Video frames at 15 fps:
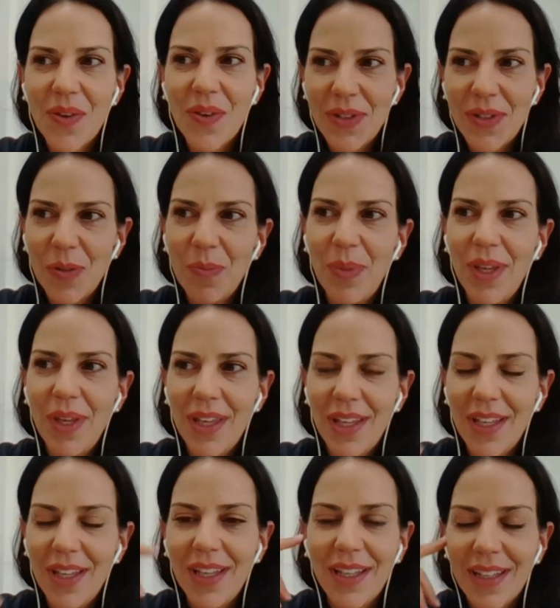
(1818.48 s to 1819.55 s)
going to
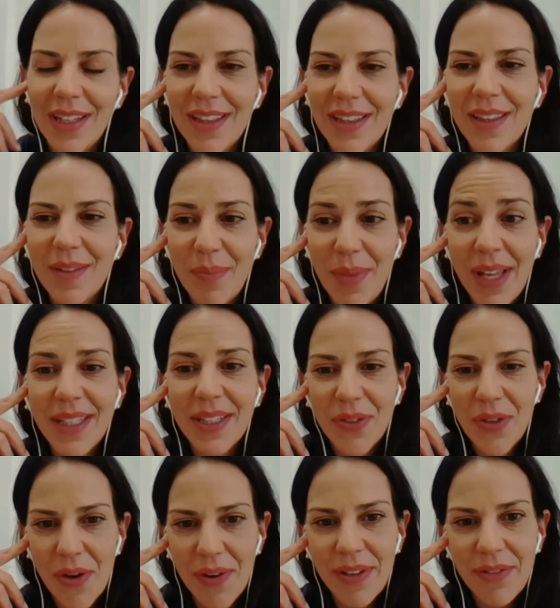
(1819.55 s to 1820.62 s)
be
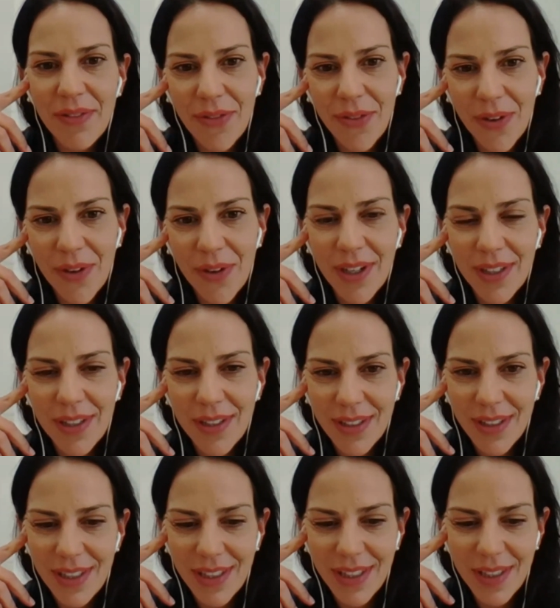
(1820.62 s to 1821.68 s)
mandatory for
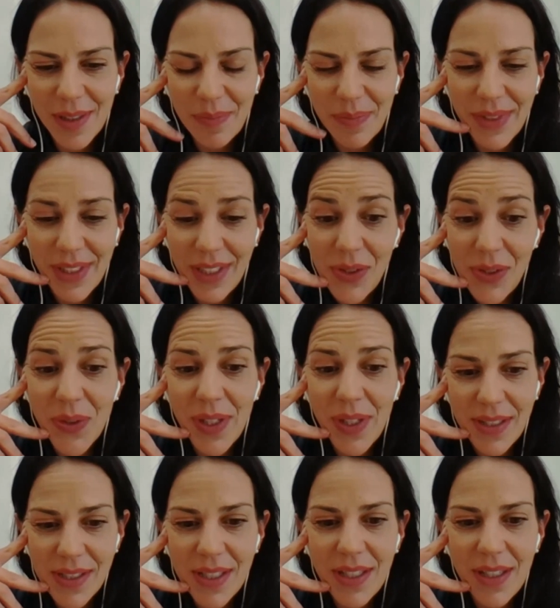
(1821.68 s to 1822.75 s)
the
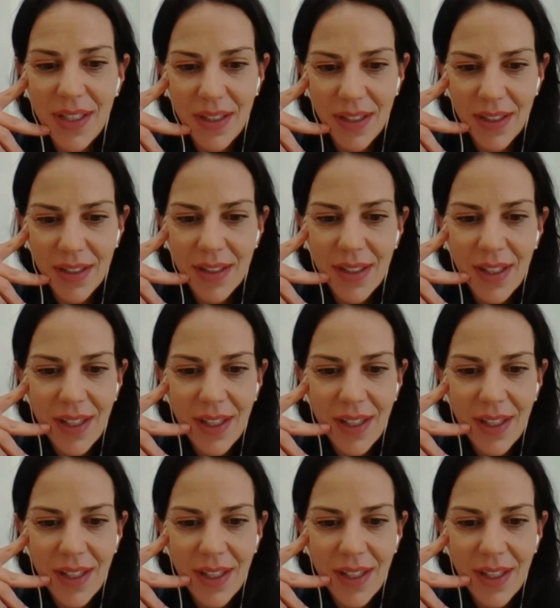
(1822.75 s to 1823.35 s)
students here.